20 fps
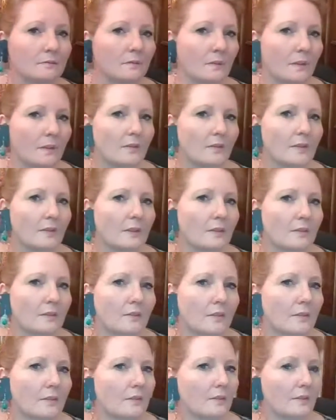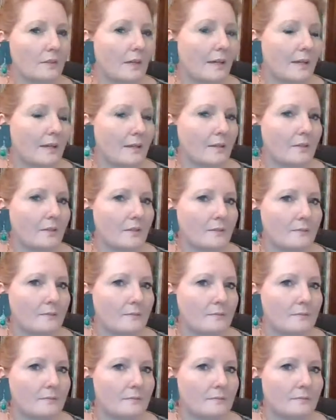This is the size
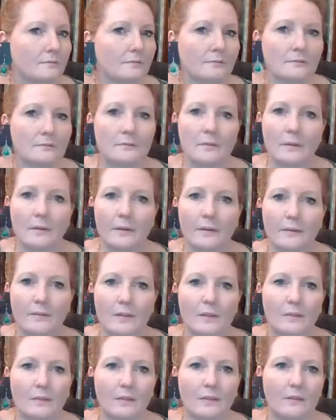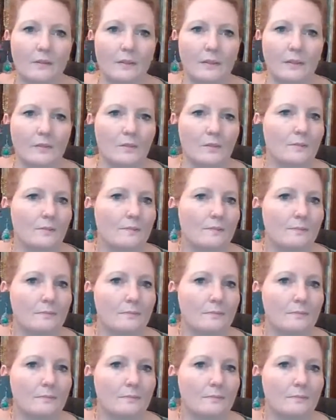of these earrings.